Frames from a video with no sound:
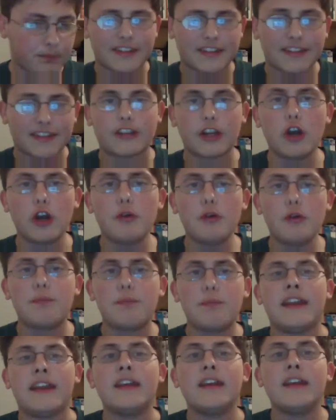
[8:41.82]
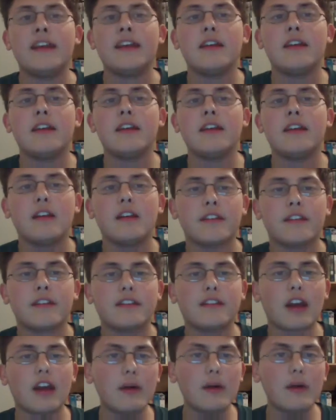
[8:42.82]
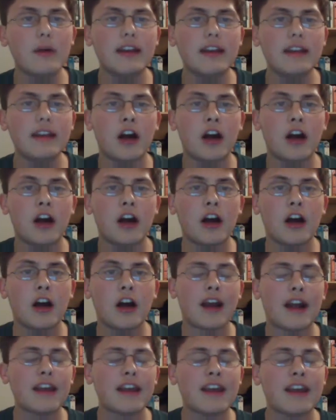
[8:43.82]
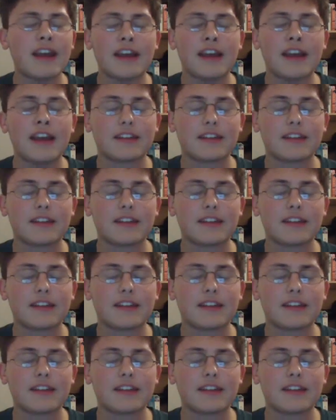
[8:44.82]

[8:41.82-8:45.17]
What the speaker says: stupid, so idiotic, I can't...